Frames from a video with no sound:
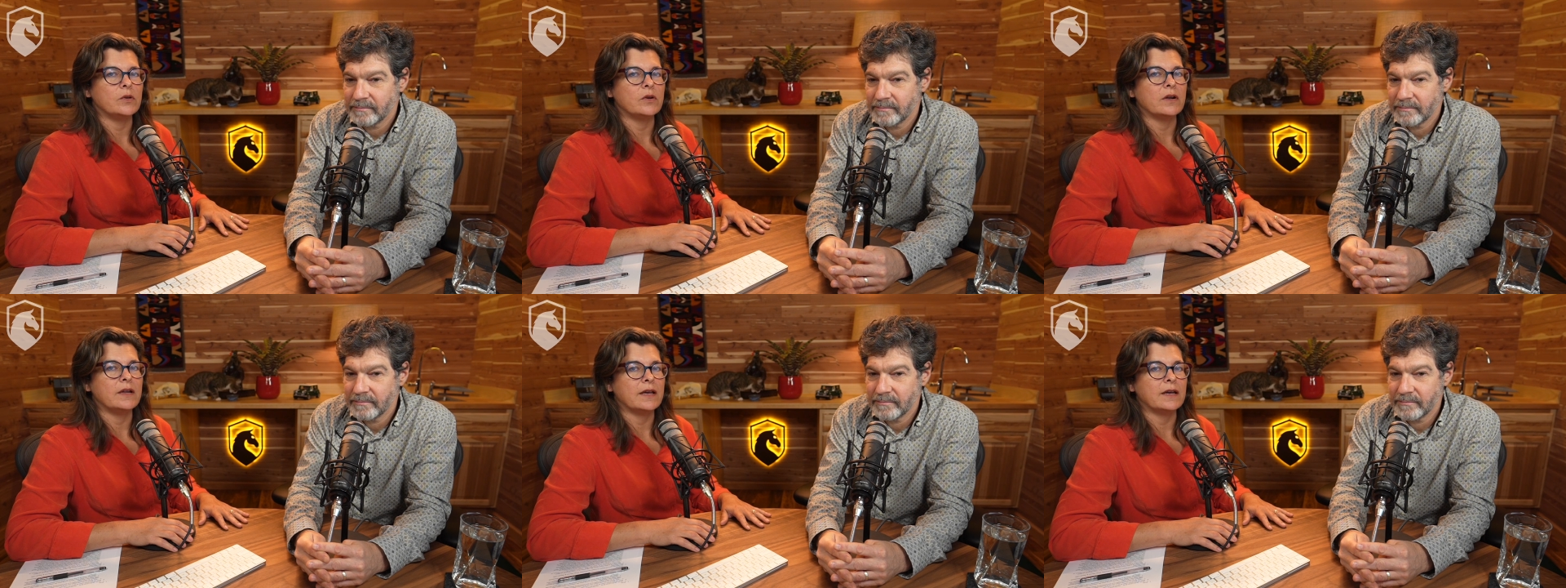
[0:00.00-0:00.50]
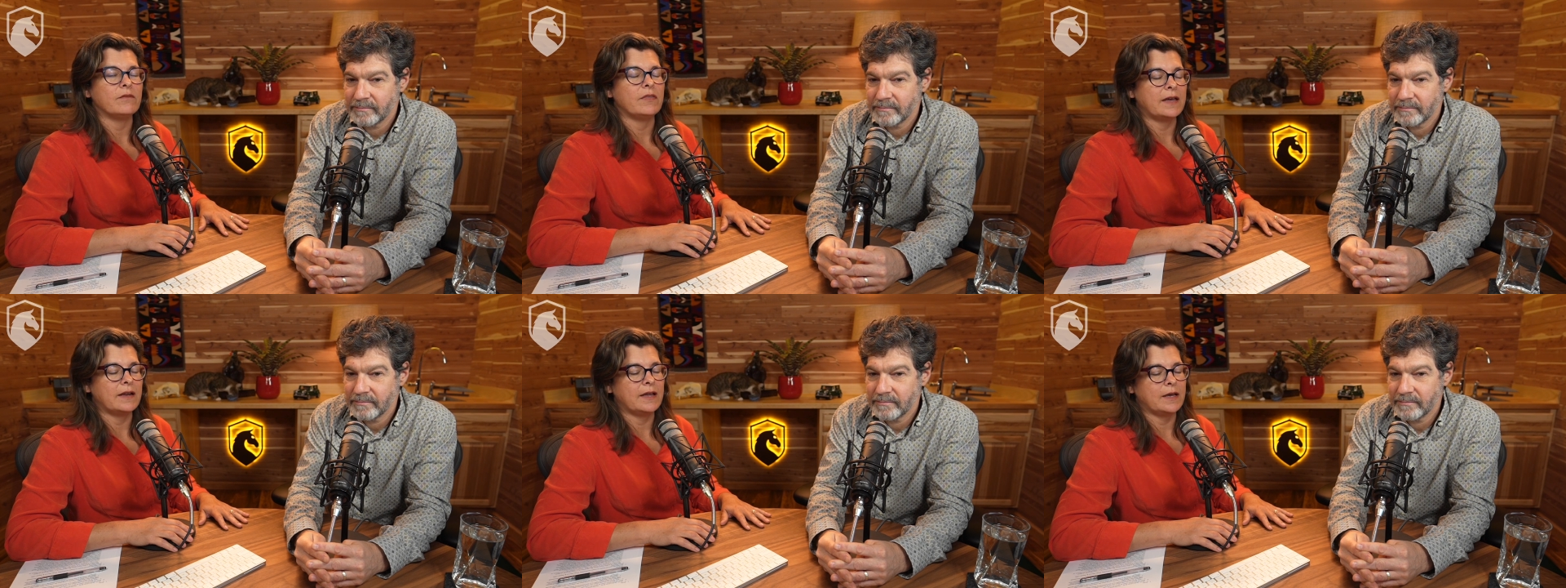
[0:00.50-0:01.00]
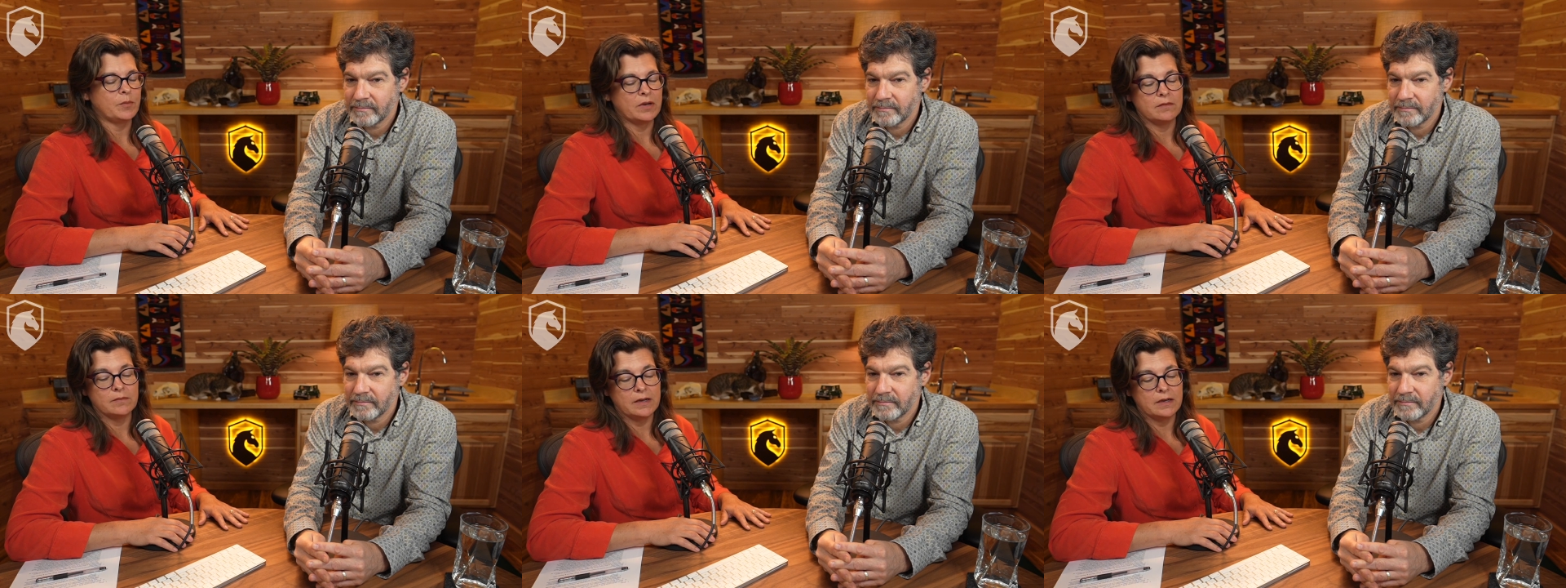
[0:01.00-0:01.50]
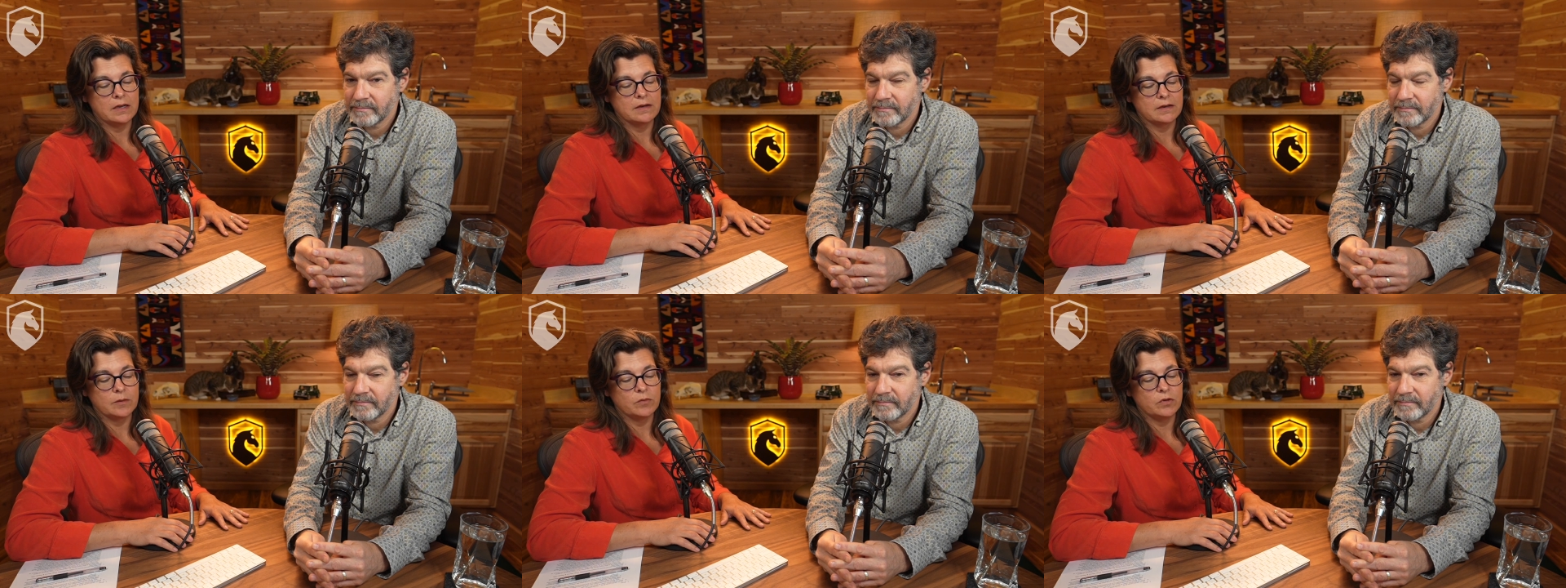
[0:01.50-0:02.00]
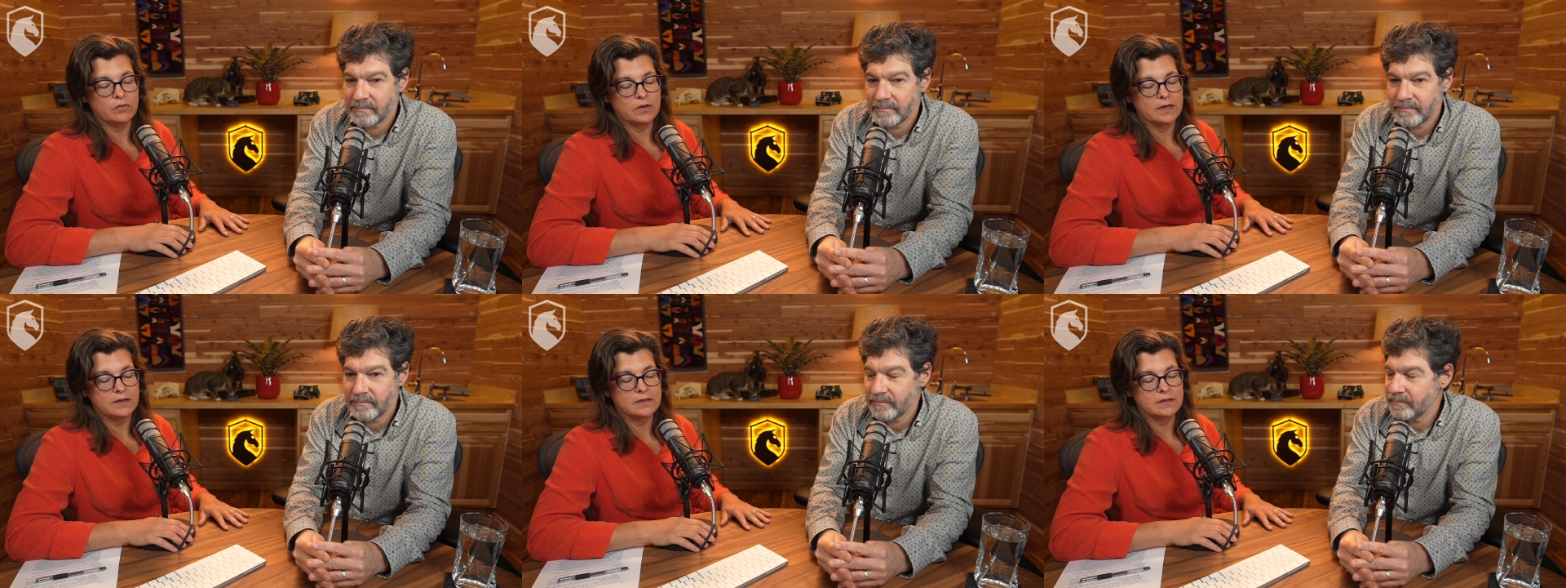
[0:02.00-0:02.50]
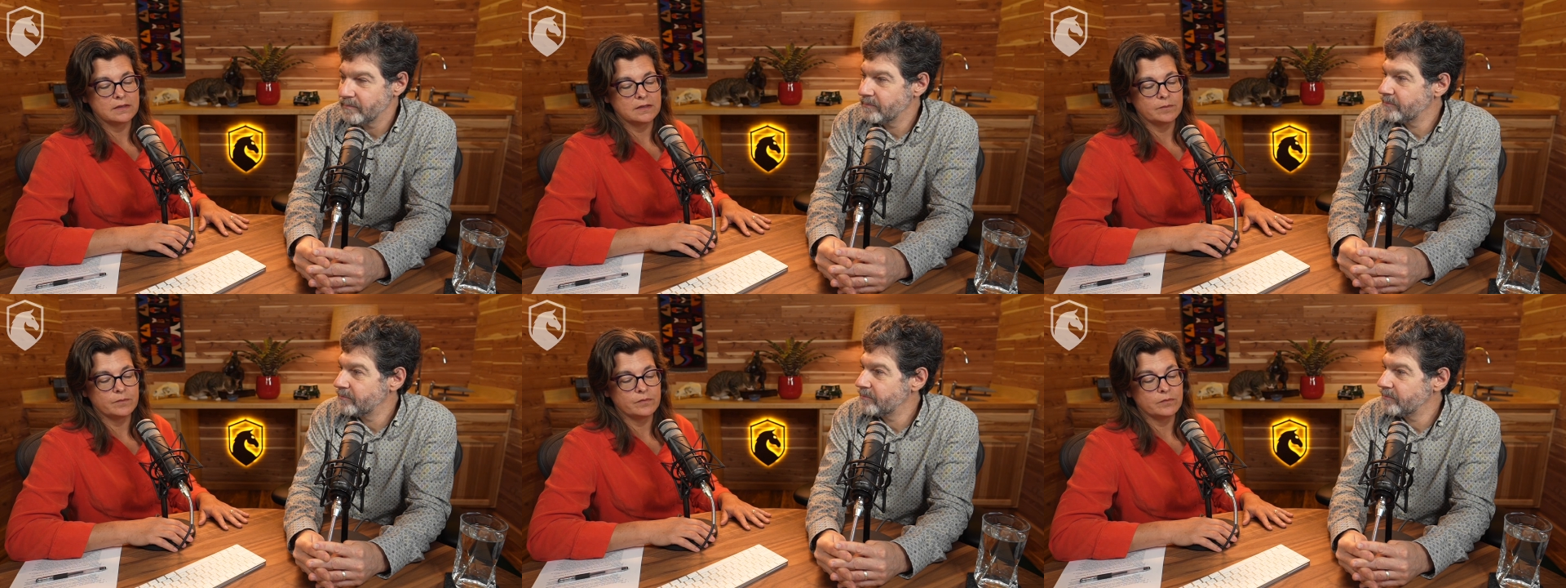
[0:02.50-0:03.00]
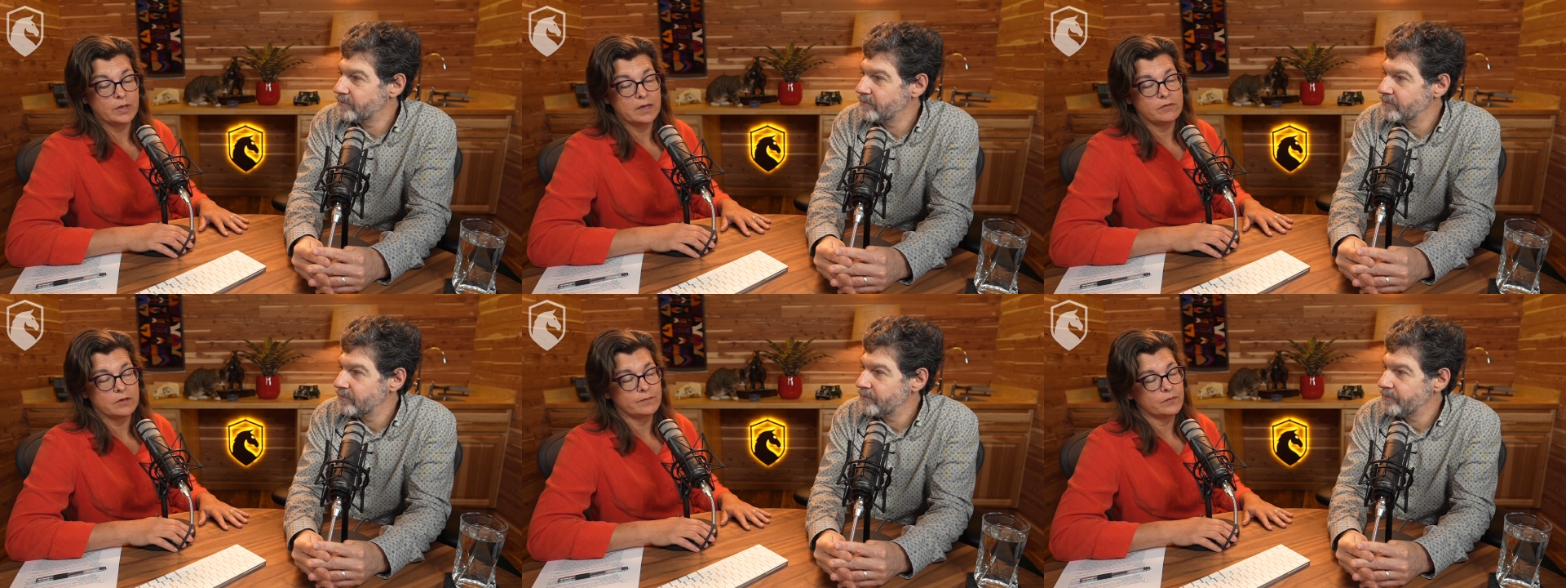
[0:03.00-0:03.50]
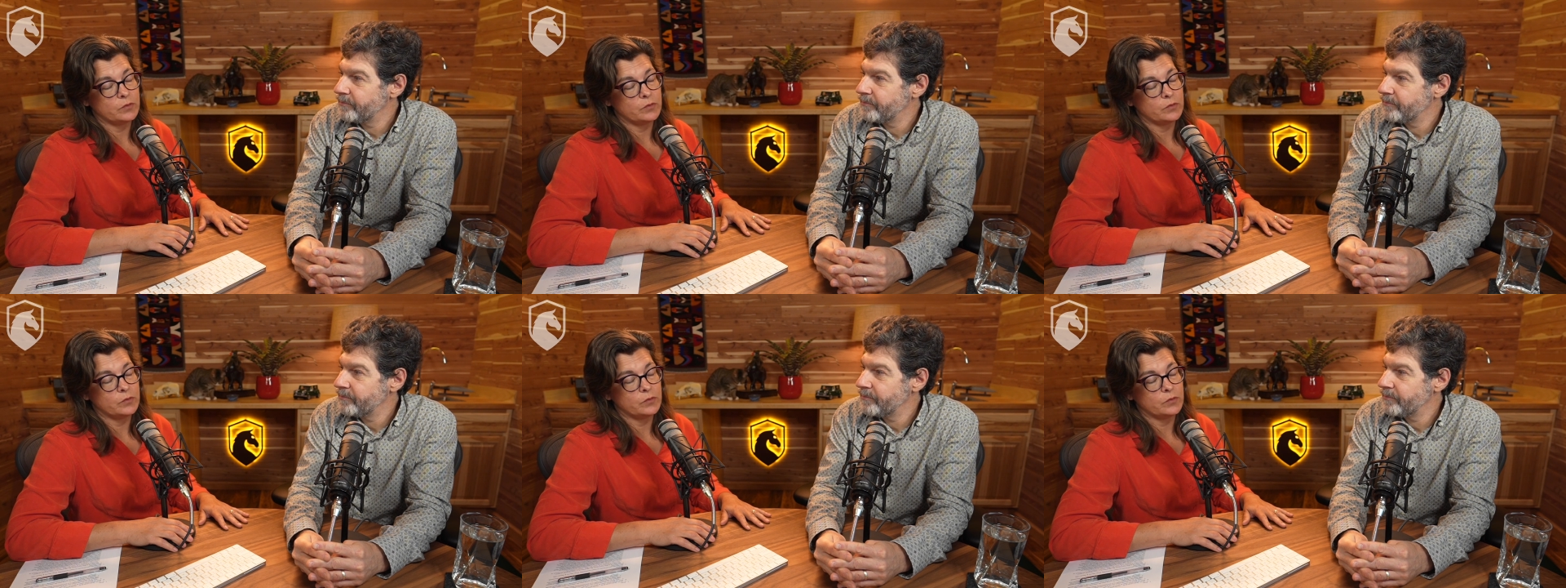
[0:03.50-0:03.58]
Speaker 1: you're going to have that happen anytime you've got um, behavior,